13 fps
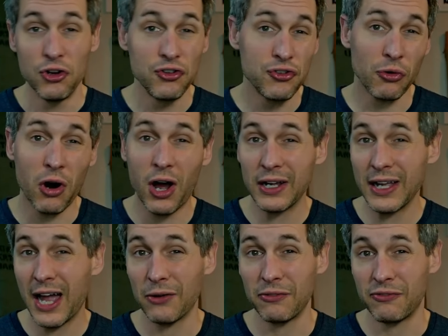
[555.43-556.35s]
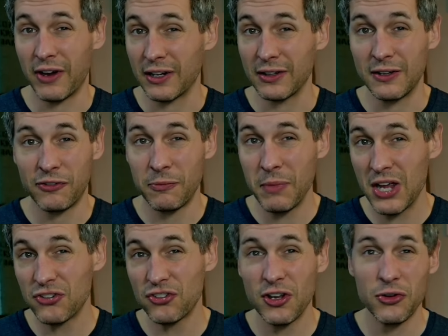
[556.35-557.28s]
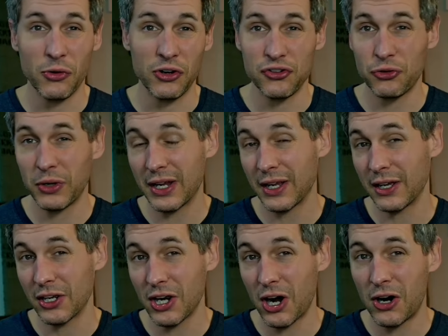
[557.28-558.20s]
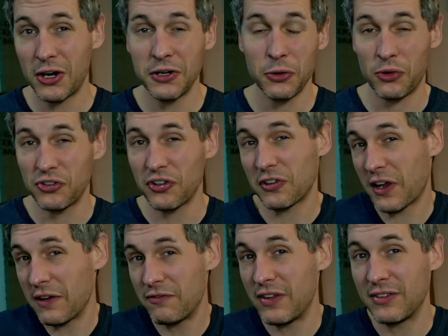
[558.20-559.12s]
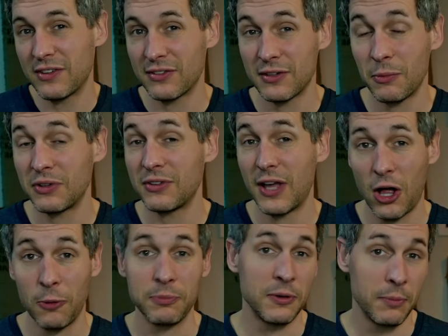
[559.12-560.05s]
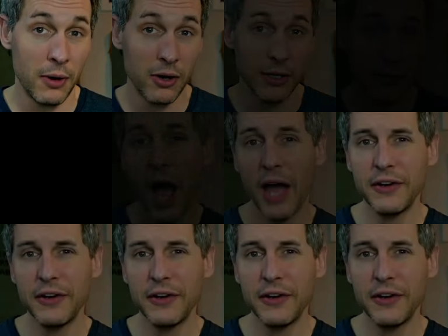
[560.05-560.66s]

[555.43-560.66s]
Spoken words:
drawing out vital information, or tricking a guard, or just convincing someone to help your party.